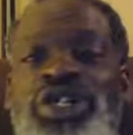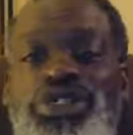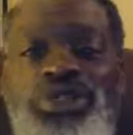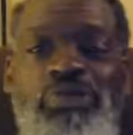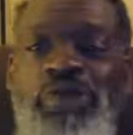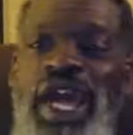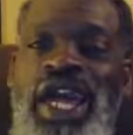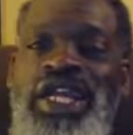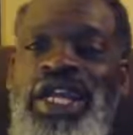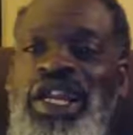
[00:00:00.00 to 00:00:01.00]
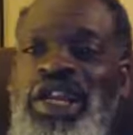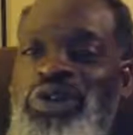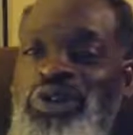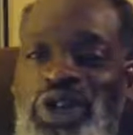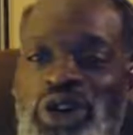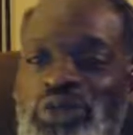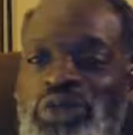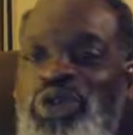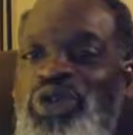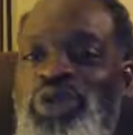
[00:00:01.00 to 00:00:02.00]
so bad that we don't
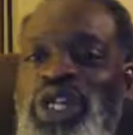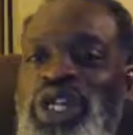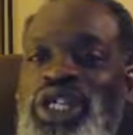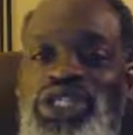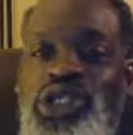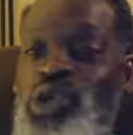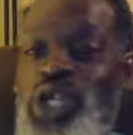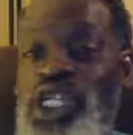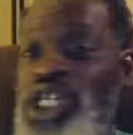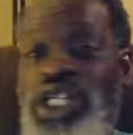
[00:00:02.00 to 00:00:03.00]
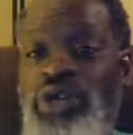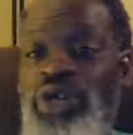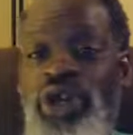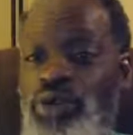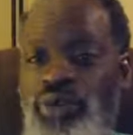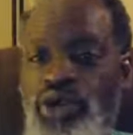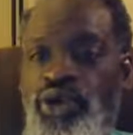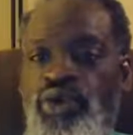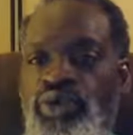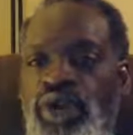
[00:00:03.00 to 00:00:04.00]
move and so good that we don't
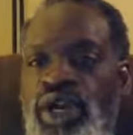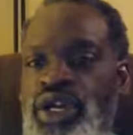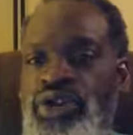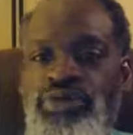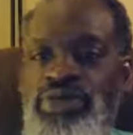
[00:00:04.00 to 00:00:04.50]
move. You know what I'm